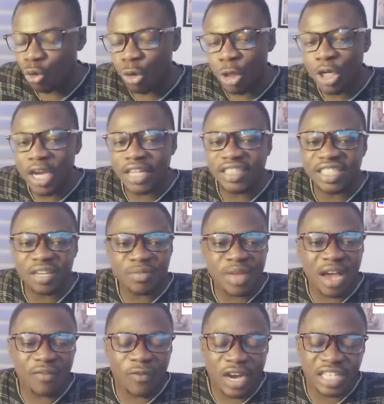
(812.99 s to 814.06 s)
Oh, yes, send
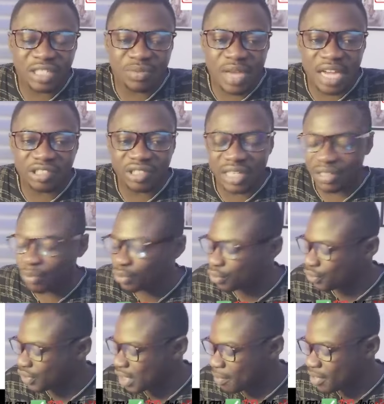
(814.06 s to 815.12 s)
me a voice via trend on
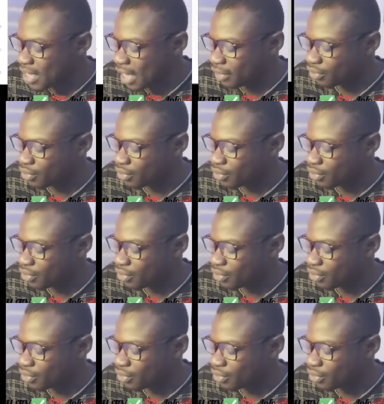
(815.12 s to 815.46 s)
social media.